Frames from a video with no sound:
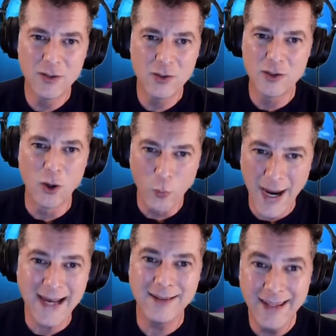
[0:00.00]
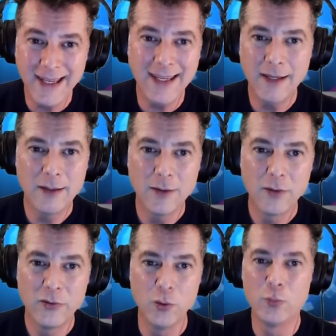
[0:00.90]
correctly
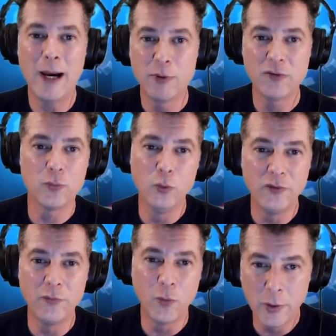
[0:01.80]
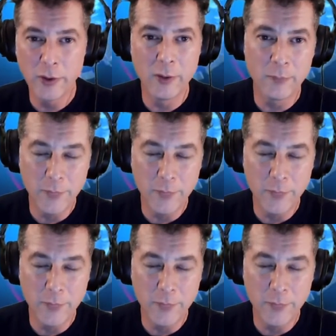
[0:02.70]
through Robert's Rules of Order